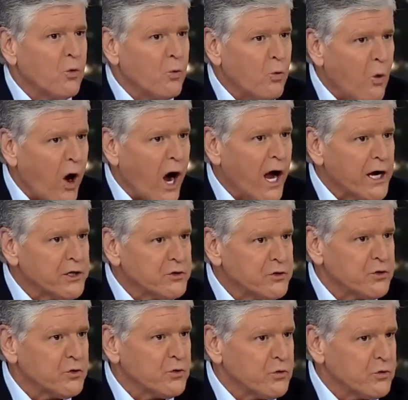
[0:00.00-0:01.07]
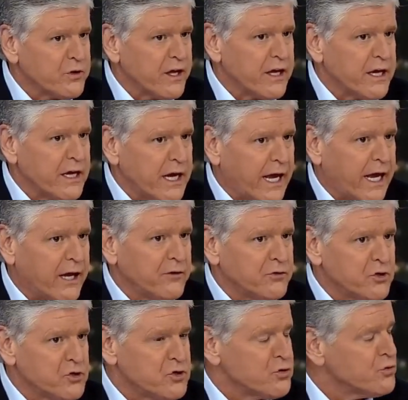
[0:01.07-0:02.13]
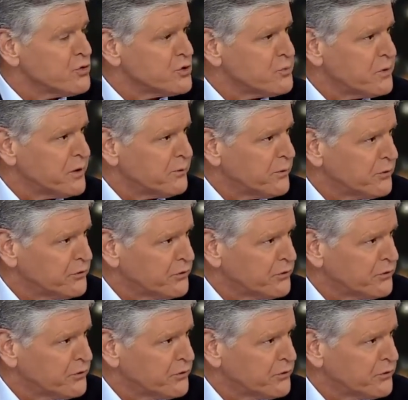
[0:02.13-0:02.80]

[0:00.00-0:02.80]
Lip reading: Why do they hate the Jewish people